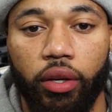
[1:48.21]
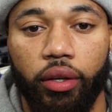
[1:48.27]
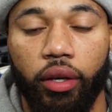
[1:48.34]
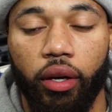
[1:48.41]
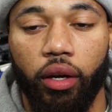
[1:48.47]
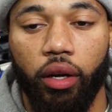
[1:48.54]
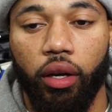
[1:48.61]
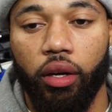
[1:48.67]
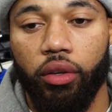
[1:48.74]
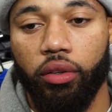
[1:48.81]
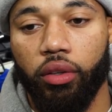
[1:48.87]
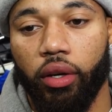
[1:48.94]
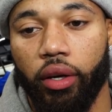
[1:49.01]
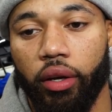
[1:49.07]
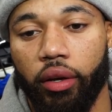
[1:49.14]
Yeah, you
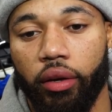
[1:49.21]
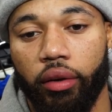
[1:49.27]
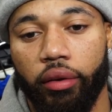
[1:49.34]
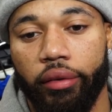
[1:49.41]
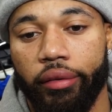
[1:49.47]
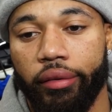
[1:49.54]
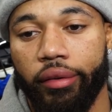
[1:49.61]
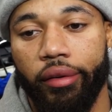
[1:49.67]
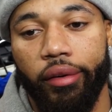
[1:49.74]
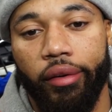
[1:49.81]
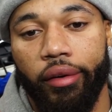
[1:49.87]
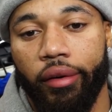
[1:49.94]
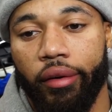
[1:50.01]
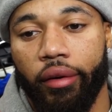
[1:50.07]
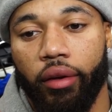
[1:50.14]
know,
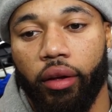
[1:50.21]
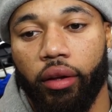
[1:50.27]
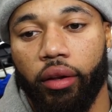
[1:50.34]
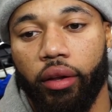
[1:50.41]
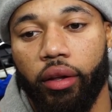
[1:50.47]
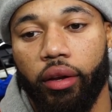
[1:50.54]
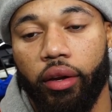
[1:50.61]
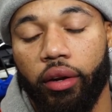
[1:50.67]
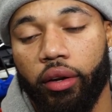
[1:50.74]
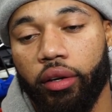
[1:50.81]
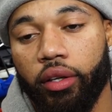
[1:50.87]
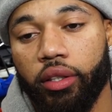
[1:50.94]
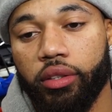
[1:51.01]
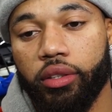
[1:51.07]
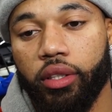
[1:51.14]
they're a
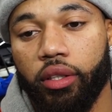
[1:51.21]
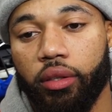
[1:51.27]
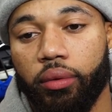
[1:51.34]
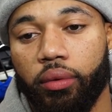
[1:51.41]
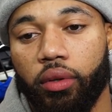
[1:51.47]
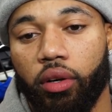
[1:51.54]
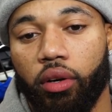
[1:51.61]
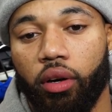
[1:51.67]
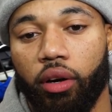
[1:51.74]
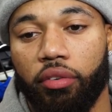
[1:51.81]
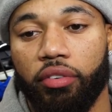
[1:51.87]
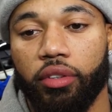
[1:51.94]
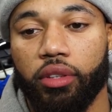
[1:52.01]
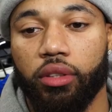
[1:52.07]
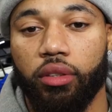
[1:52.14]
good team, you know,
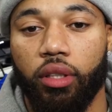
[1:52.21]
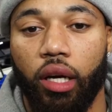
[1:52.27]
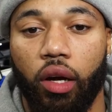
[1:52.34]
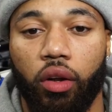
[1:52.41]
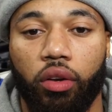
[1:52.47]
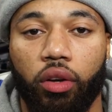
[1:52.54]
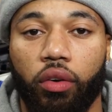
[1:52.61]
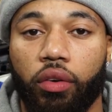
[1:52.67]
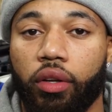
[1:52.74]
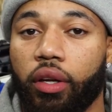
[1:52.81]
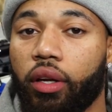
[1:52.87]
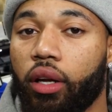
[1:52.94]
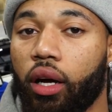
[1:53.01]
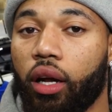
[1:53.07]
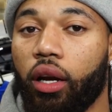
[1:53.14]
offensively. I don't
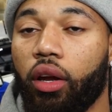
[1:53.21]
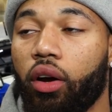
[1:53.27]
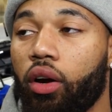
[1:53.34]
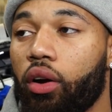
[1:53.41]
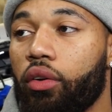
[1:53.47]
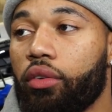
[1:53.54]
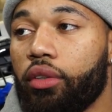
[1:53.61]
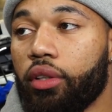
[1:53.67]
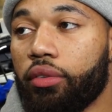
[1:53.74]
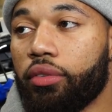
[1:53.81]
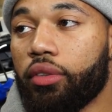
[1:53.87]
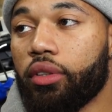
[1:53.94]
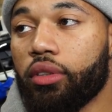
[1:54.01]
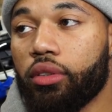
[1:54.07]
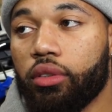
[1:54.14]
know how they are on
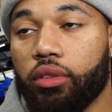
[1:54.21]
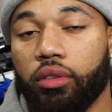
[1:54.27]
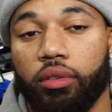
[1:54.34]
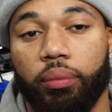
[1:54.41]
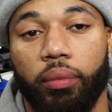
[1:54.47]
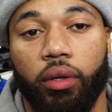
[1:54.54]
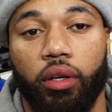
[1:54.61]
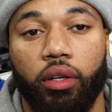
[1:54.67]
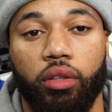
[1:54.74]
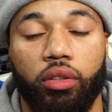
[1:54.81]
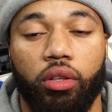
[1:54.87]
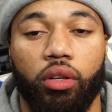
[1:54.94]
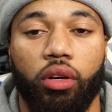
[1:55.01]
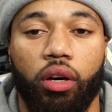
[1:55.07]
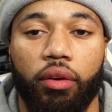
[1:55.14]
defense. But, you
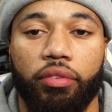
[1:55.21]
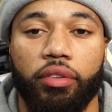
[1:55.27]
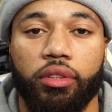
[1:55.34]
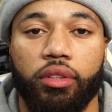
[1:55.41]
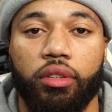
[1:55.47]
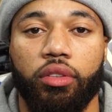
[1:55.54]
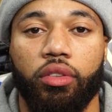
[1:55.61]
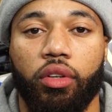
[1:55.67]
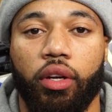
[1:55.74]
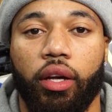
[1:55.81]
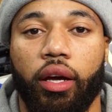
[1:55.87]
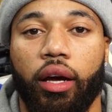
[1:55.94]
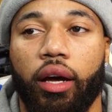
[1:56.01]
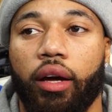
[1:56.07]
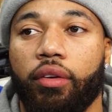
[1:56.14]
know, offensively, you know,
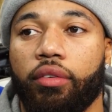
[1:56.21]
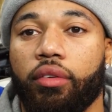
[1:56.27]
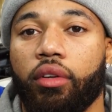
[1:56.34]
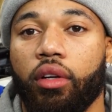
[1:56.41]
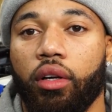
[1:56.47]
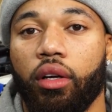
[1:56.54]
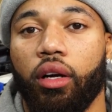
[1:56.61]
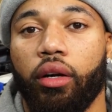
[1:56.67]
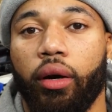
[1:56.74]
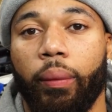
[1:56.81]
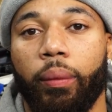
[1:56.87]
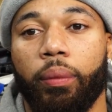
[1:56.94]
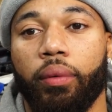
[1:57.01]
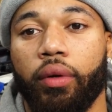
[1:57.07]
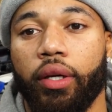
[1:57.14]
they have a
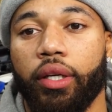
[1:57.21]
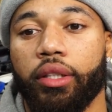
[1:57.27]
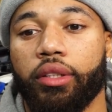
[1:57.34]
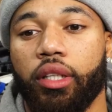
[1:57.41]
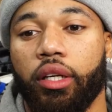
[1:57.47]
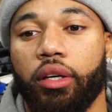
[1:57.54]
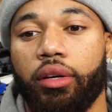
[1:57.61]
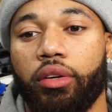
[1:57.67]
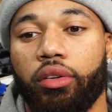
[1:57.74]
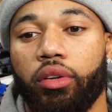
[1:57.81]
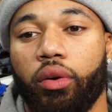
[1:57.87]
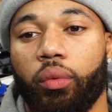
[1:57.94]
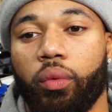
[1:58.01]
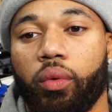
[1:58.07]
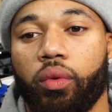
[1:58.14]
couple of plays that, you
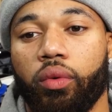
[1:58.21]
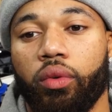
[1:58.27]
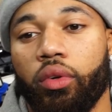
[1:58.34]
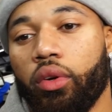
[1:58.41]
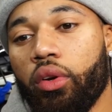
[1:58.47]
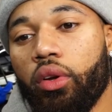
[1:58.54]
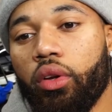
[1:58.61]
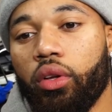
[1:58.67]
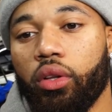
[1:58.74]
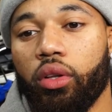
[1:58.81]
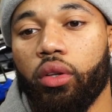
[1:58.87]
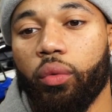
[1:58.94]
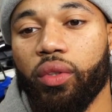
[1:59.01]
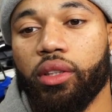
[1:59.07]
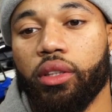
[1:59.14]
know,
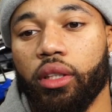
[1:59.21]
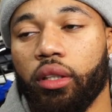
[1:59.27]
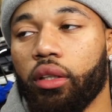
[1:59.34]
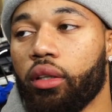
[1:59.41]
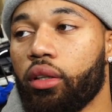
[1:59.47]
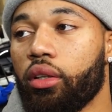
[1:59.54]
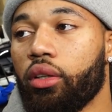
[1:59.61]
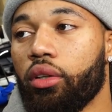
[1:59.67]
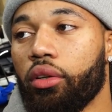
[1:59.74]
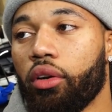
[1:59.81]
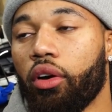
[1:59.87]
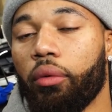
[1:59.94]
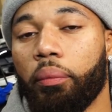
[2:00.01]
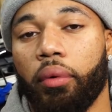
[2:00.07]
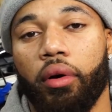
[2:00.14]
we see, you
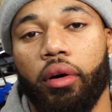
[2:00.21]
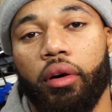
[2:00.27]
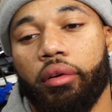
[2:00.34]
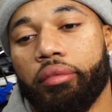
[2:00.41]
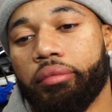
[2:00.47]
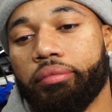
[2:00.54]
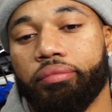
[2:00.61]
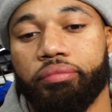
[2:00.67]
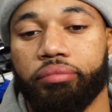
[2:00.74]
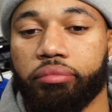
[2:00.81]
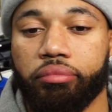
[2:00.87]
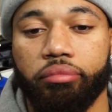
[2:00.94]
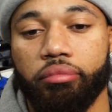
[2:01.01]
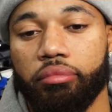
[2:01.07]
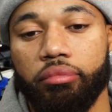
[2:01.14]
know, but
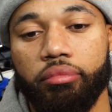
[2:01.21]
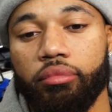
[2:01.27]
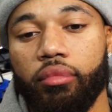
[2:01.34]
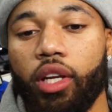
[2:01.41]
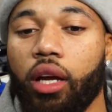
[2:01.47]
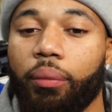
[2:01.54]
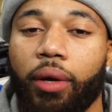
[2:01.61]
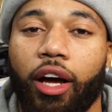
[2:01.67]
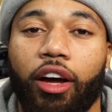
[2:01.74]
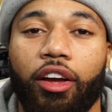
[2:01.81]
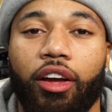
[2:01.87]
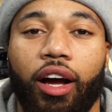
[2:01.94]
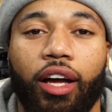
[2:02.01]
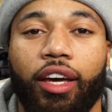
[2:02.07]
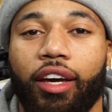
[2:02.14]

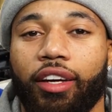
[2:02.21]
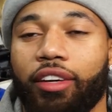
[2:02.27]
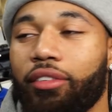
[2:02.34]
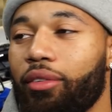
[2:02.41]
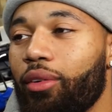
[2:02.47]
I can't give